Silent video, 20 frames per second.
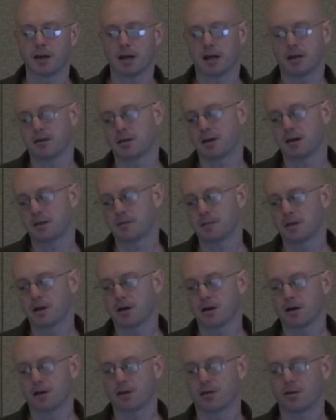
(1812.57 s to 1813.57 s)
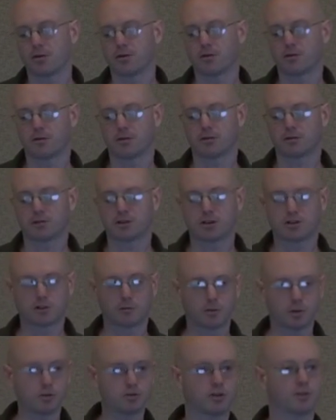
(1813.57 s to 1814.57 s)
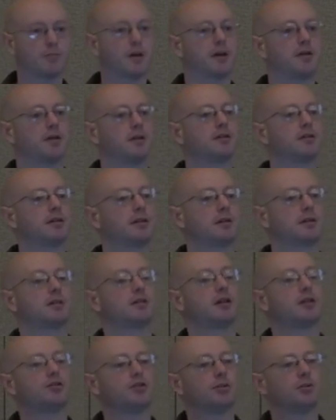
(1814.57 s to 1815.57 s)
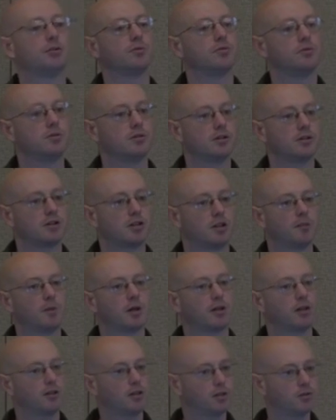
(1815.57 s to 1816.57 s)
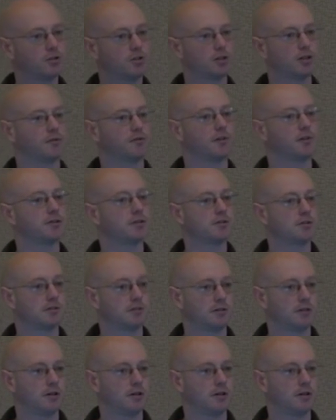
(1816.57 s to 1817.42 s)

And then the distribution method that they choose is going to make a huge difference